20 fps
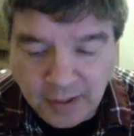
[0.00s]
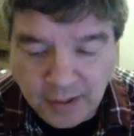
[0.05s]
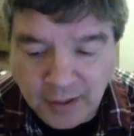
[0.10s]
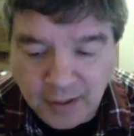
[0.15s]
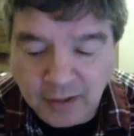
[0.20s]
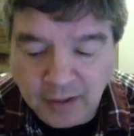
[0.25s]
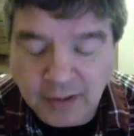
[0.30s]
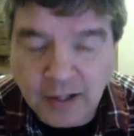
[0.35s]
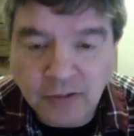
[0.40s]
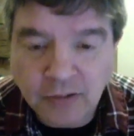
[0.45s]

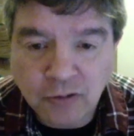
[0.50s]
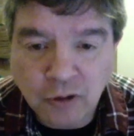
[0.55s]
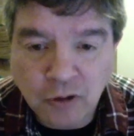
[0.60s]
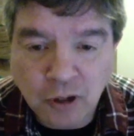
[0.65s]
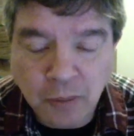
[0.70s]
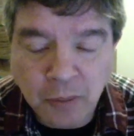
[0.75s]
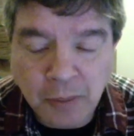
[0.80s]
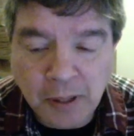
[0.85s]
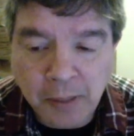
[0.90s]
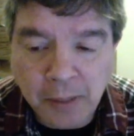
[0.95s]
that's going to
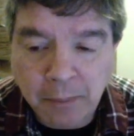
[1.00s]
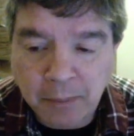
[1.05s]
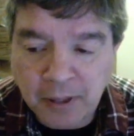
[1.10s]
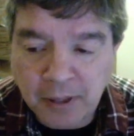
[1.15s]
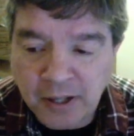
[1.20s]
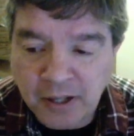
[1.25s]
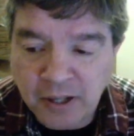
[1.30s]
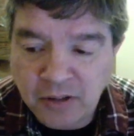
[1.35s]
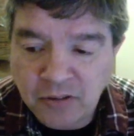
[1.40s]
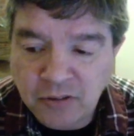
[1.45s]
be
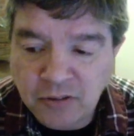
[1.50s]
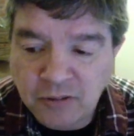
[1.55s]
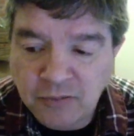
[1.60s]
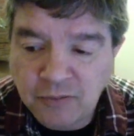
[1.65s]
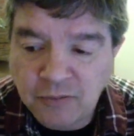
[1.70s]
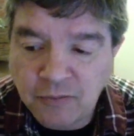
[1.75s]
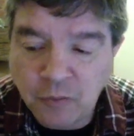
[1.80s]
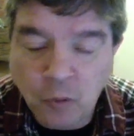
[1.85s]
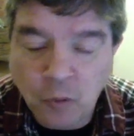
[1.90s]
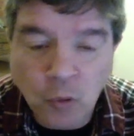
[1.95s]
placed
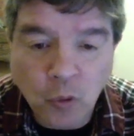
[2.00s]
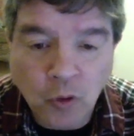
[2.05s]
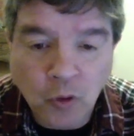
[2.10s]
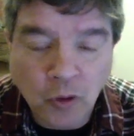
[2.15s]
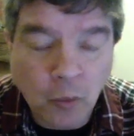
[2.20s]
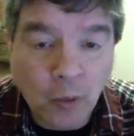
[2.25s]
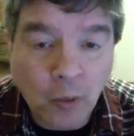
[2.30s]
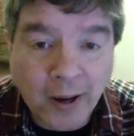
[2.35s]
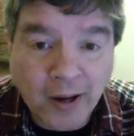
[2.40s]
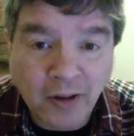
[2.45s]
for the
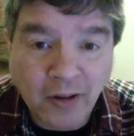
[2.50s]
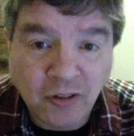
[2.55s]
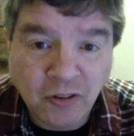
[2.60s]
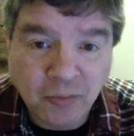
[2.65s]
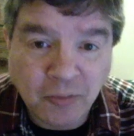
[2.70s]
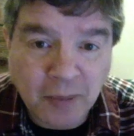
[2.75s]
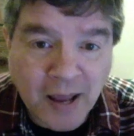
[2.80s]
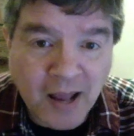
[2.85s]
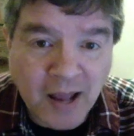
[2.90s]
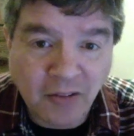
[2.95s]

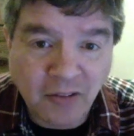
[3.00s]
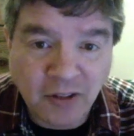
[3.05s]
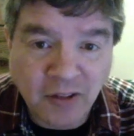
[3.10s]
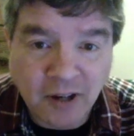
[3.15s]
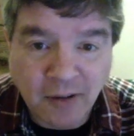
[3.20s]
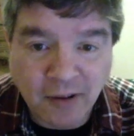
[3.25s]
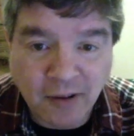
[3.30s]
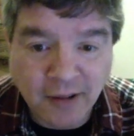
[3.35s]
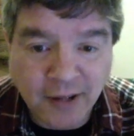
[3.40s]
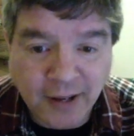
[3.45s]
wingspans and
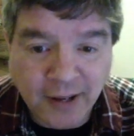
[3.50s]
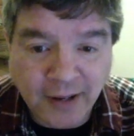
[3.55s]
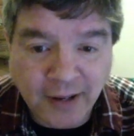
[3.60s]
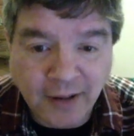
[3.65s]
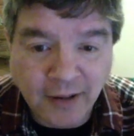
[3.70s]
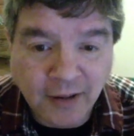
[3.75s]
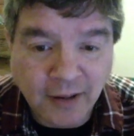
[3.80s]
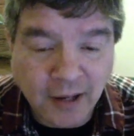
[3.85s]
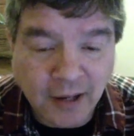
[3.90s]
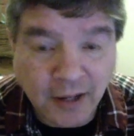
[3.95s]
everything.
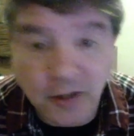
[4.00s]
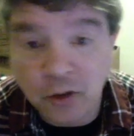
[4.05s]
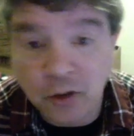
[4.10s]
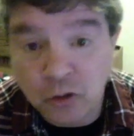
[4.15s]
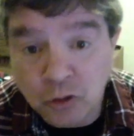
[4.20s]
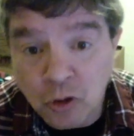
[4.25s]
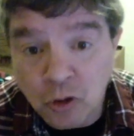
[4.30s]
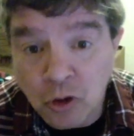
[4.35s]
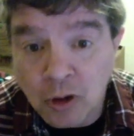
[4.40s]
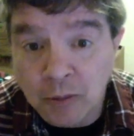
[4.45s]
And you
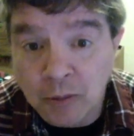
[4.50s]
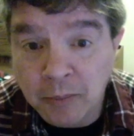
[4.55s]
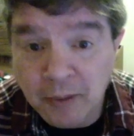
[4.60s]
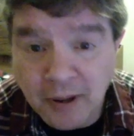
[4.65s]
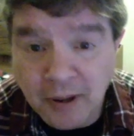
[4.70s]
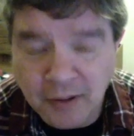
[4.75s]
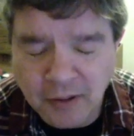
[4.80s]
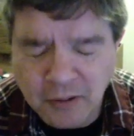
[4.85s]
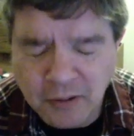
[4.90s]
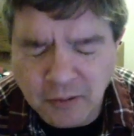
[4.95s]
saw it,
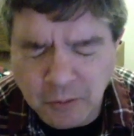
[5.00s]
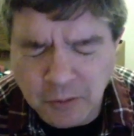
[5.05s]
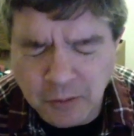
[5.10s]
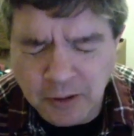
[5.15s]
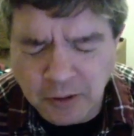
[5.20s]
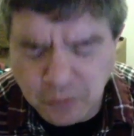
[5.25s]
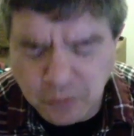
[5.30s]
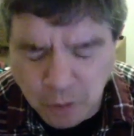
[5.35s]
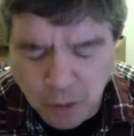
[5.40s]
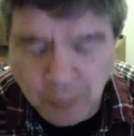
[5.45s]
it's
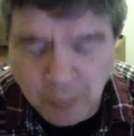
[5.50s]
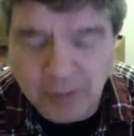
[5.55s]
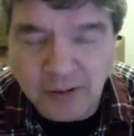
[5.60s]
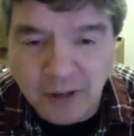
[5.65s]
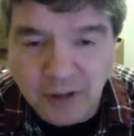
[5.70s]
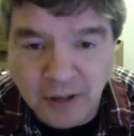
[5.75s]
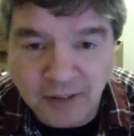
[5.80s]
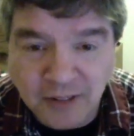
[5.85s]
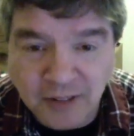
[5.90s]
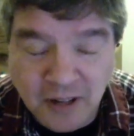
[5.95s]
going to be done
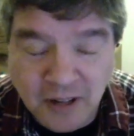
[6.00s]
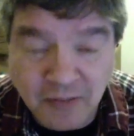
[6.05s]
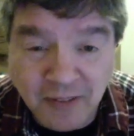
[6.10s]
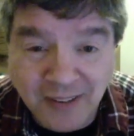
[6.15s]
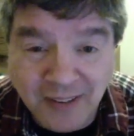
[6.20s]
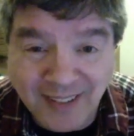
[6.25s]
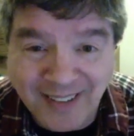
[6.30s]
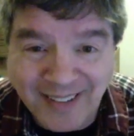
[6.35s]
differently.